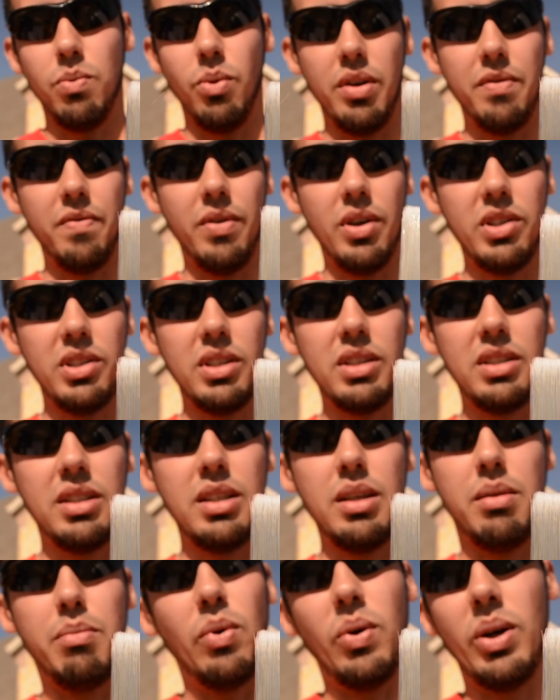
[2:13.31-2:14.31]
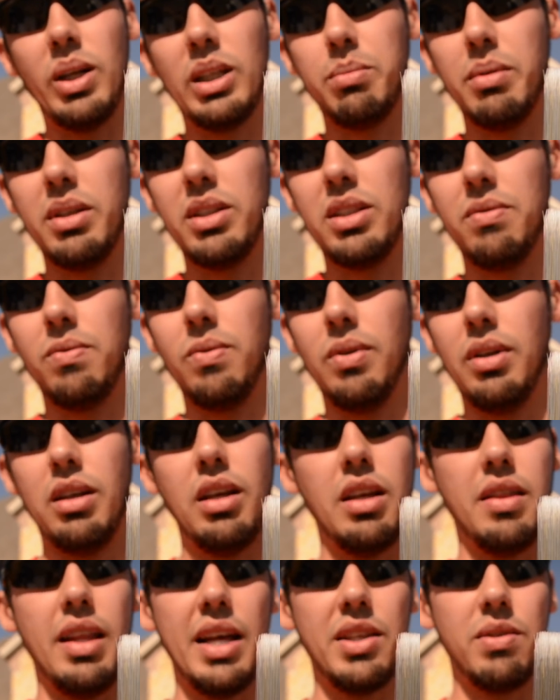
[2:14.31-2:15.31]
one versus the more expensive one?
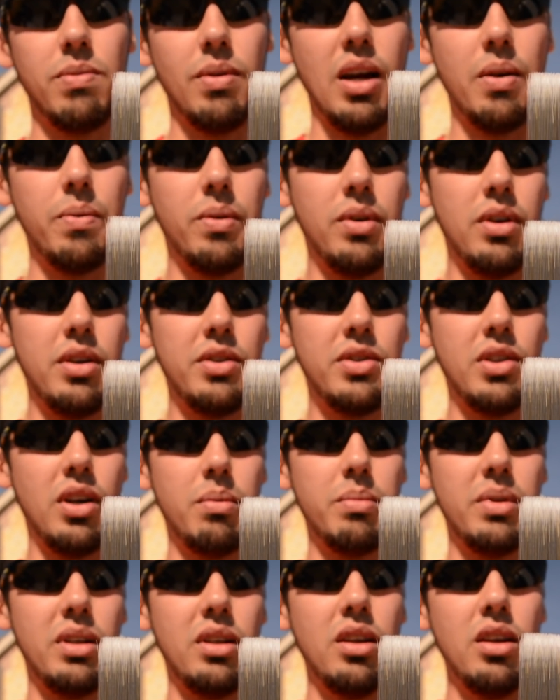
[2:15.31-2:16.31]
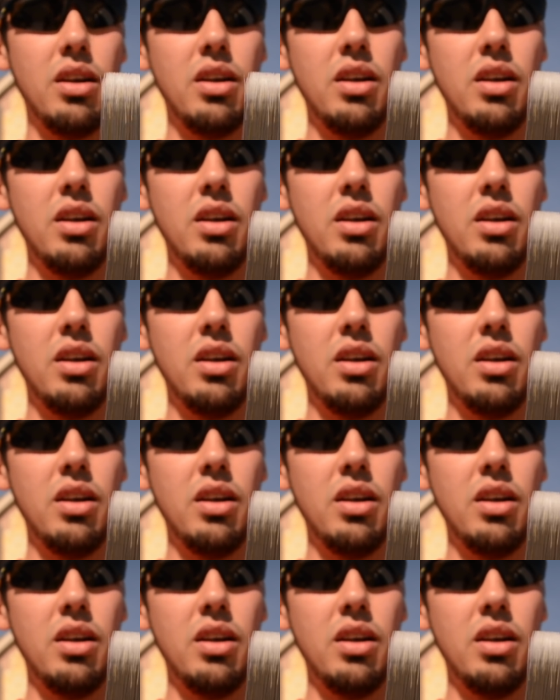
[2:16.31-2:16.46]
And that's what I wanna determine.